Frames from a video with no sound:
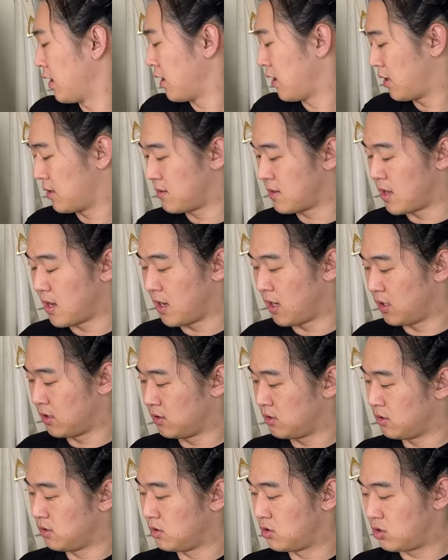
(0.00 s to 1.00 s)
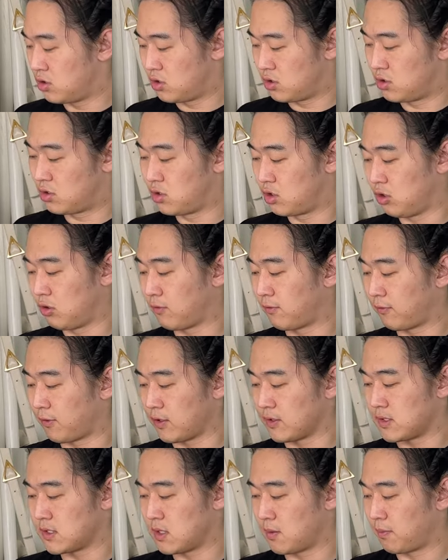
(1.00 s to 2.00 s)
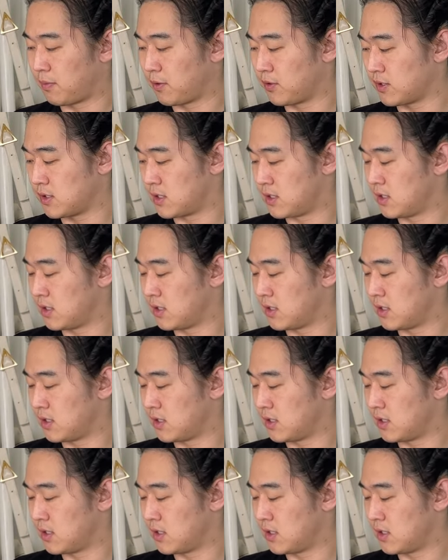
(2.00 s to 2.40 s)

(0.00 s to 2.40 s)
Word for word: and then two front zippers.